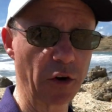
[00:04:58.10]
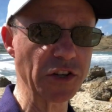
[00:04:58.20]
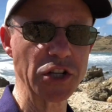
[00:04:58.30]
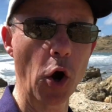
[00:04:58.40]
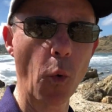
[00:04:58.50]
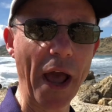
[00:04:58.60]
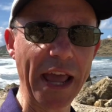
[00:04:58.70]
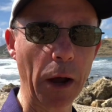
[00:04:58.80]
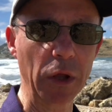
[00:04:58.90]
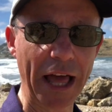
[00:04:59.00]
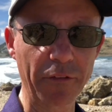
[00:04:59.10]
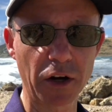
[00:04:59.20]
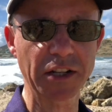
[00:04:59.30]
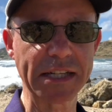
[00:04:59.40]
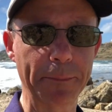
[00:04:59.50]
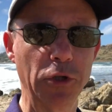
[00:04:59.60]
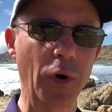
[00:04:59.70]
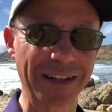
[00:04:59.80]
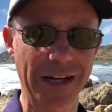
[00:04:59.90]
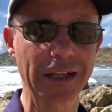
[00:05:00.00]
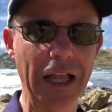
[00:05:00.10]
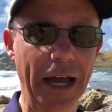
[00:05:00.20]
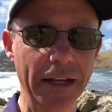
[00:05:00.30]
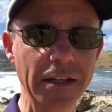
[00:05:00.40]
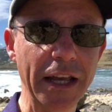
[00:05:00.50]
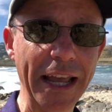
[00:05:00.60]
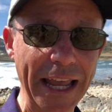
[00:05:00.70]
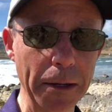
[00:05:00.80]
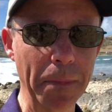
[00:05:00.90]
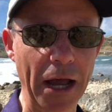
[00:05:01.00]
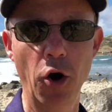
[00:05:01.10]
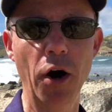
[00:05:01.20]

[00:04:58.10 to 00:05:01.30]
there is no way I will ever accept you as a client in my